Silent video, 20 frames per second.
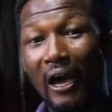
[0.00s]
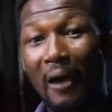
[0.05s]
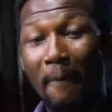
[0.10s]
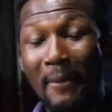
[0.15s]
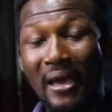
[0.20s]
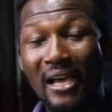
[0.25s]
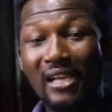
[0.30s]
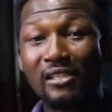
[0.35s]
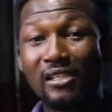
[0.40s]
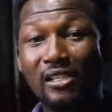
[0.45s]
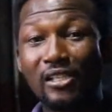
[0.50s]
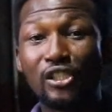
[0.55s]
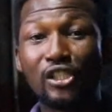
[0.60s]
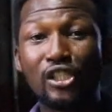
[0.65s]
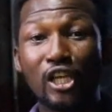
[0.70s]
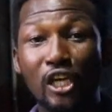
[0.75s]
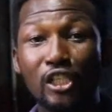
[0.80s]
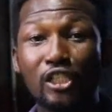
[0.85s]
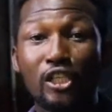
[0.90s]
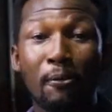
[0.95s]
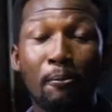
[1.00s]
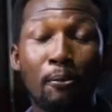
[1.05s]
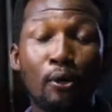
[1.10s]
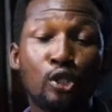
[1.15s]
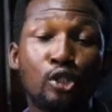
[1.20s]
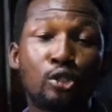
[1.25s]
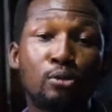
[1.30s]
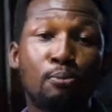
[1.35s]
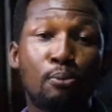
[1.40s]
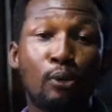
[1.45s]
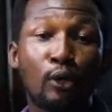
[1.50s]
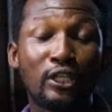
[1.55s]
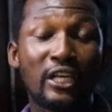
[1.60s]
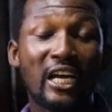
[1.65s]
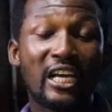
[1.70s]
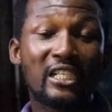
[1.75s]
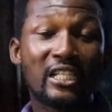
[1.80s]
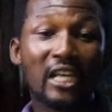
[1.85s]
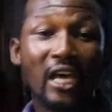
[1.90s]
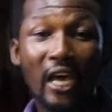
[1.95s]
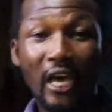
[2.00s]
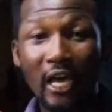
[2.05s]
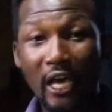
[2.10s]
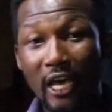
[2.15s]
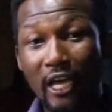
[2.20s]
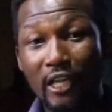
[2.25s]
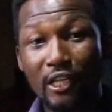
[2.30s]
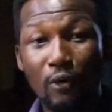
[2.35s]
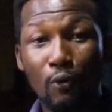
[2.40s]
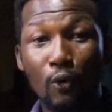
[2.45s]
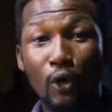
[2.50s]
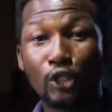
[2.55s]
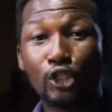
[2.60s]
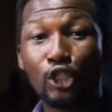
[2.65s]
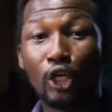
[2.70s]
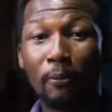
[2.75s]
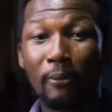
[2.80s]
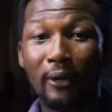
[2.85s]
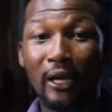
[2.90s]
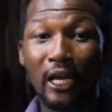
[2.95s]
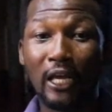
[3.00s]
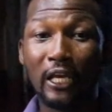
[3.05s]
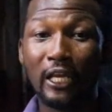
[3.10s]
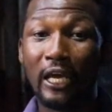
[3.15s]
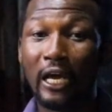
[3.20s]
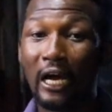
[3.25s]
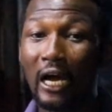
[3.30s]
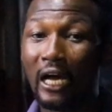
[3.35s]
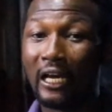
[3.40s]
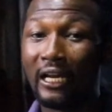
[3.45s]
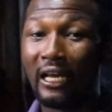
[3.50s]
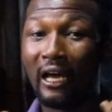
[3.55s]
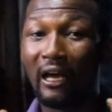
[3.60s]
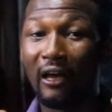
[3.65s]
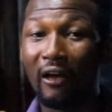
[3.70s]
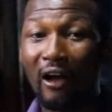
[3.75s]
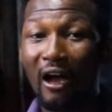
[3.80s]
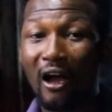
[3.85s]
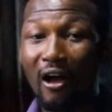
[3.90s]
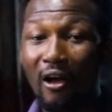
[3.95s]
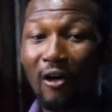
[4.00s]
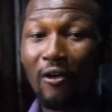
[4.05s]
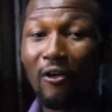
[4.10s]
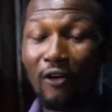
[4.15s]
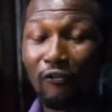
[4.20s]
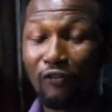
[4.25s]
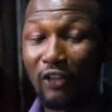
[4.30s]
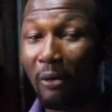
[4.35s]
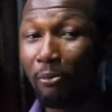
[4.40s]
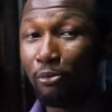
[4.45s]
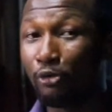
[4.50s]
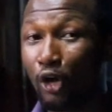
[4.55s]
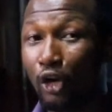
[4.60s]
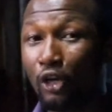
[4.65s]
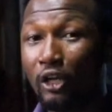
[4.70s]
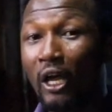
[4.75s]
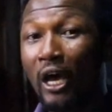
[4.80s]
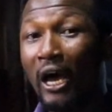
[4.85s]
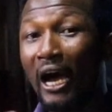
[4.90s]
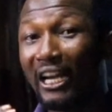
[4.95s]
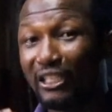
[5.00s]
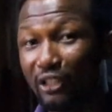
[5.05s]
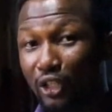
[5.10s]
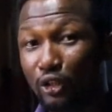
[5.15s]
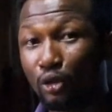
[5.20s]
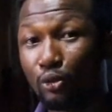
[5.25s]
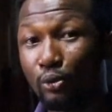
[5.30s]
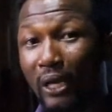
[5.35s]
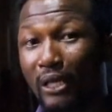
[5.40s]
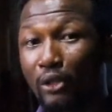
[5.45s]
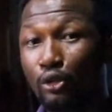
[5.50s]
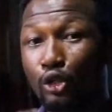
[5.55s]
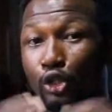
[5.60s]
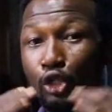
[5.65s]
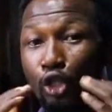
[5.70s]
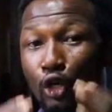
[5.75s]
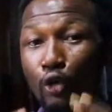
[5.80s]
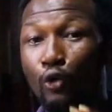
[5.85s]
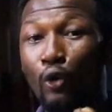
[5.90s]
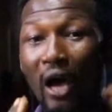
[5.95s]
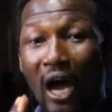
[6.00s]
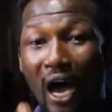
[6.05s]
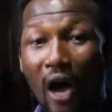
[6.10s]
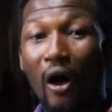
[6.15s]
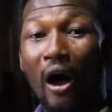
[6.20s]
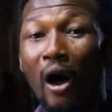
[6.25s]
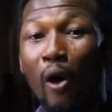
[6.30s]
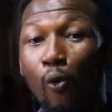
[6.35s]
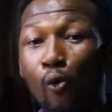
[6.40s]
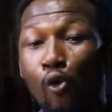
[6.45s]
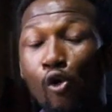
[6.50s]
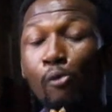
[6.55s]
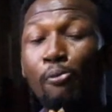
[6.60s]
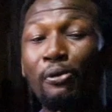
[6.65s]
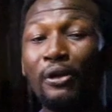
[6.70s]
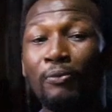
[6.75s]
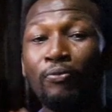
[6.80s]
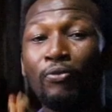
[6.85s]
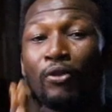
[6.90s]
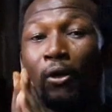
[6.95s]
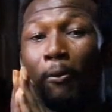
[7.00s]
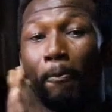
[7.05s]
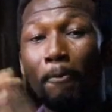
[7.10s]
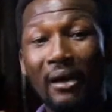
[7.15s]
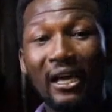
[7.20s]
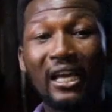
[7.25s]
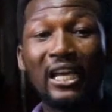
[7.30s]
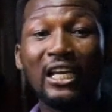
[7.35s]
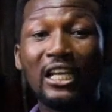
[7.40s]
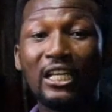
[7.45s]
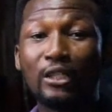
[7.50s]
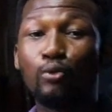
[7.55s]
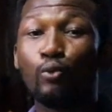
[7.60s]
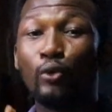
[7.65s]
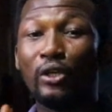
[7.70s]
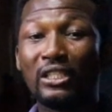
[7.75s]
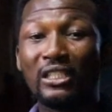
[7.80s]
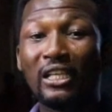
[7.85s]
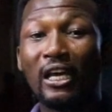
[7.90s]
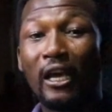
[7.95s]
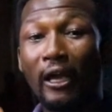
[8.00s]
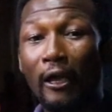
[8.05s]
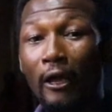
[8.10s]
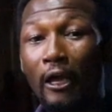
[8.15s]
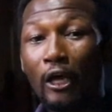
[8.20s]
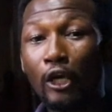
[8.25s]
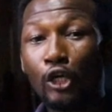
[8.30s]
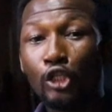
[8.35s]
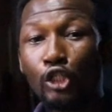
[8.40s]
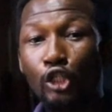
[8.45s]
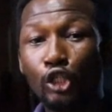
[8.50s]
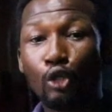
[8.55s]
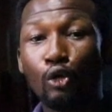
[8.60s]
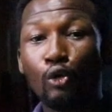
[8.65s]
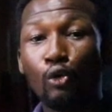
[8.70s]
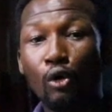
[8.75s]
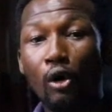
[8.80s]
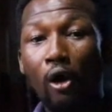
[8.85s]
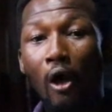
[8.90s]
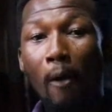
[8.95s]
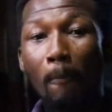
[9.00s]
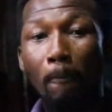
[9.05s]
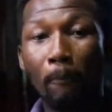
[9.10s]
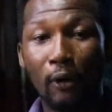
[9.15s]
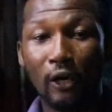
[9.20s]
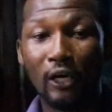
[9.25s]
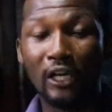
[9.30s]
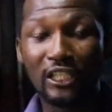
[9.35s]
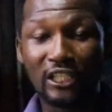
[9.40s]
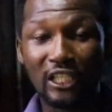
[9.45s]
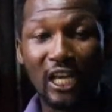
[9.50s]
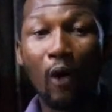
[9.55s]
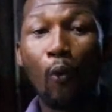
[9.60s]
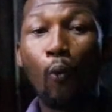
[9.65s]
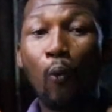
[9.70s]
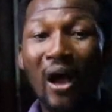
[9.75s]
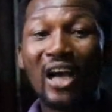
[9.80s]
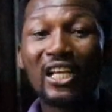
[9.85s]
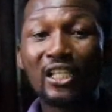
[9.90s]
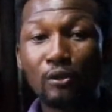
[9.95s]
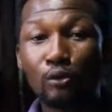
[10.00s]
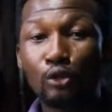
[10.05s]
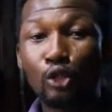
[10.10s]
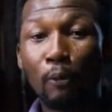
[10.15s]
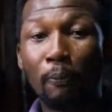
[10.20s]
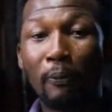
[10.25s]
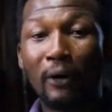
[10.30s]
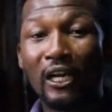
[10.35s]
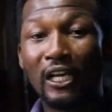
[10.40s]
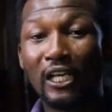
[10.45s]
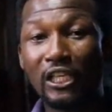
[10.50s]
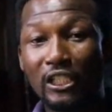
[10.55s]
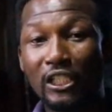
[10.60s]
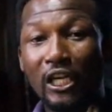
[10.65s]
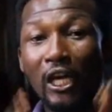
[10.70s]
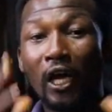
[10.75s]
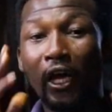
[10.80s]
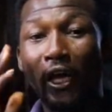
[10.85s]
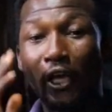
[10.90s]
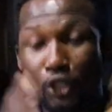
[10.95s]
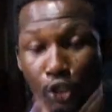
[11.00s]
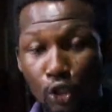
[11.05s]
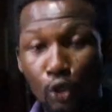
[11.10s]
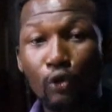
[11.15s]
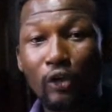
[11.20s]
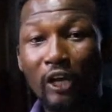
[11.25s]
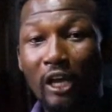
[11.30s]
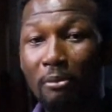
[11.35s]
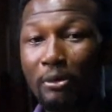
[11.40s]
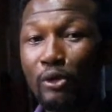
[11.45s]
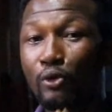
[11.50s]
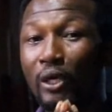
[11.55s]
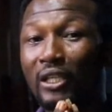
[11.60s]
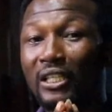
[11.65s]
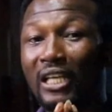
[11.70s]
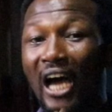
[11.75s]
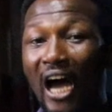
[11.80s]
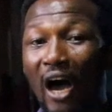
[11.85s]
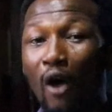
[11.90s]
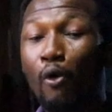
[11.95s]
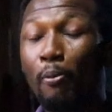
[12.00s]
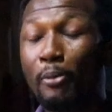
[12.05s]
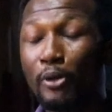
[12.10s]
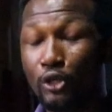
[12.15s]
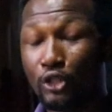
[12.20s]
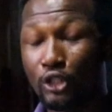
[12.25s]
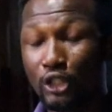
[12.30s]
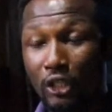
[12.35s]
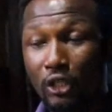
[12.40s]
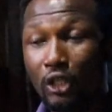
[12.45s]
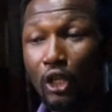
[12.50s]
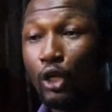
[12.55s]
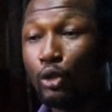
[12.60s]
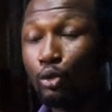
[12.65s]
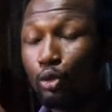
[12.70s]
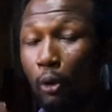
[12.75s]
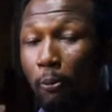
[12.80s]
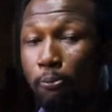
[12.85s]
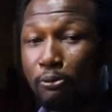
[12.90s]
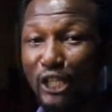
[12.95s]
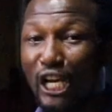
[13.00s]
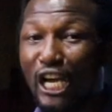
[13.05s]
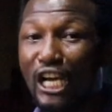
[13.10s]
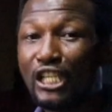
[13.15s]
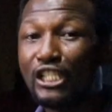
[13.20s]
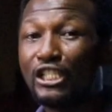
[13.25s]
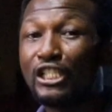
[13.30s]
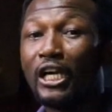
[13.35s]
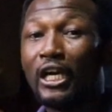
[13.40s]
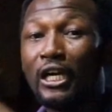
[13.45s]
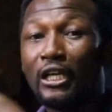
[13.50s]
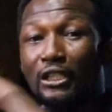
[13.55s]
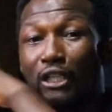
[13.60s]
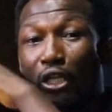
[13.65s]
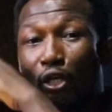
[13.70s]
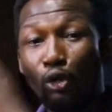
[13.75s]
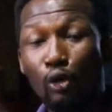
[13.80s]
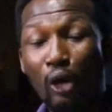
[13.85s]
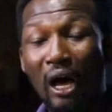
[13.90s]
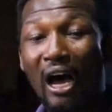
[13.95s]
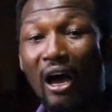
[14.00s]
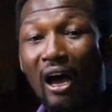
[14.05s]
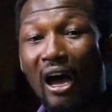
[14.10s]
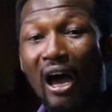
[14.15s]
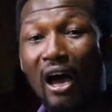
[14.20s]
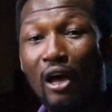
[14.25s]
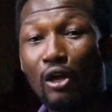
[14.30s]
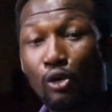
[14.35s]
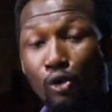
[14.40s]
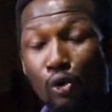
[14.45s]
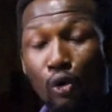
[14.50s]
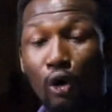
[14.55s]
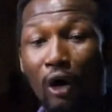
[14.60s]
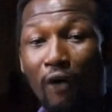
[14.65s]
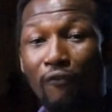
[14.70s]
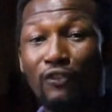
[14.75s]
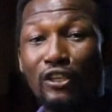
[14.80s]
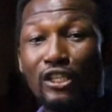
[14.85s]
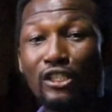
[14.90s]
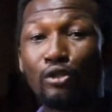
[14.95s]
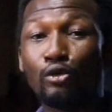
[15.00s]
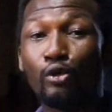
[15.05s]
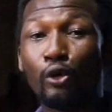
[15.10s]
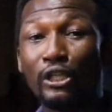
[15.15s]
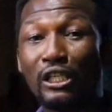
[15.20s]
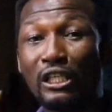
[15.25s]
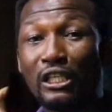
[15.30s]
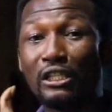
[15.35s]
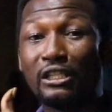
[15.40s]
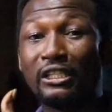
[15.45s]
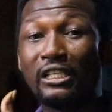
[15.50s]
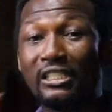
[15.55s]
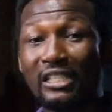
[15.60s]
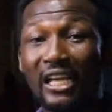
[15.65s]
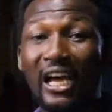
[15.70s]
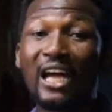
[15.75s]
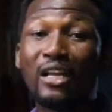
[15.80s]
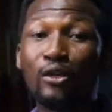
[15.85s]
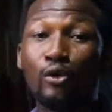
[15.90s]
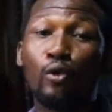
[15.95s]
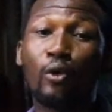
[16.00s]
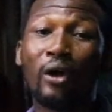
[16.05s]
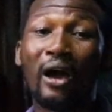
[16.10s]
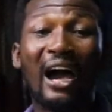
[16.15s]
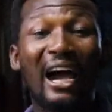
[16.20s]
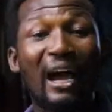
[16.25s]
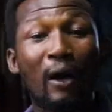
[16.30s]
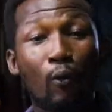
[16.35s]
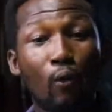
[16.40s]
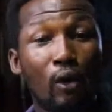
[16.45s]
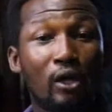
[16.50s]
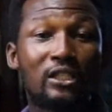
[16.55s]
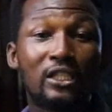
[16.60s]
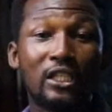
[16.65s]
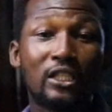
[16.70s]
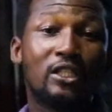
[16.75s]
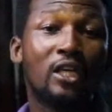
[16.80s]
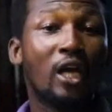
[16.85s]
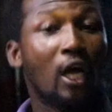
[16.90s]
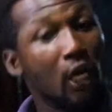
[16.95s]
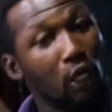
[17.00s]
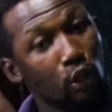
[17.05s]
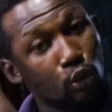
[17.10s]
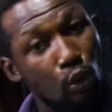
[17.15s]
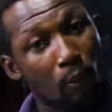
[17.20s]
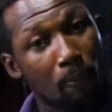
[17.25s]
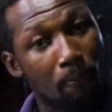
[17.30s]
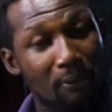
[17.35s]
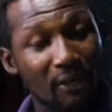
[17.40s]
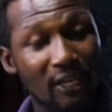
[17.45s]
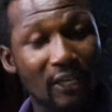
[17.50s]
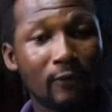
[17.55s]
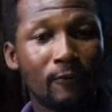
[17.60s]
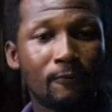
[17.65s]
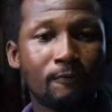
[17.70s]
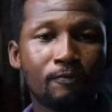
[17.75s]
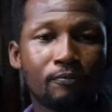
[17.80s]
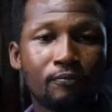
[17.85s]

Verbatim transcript: I make this Chelsea Boots project in the workshop in here, and after I'm done, I thought it was right to show you how I will be baking it with a shoe polish. A wax shoe polish, a shoe cream is what I will be using to change the look of this to the desired look I want it to be.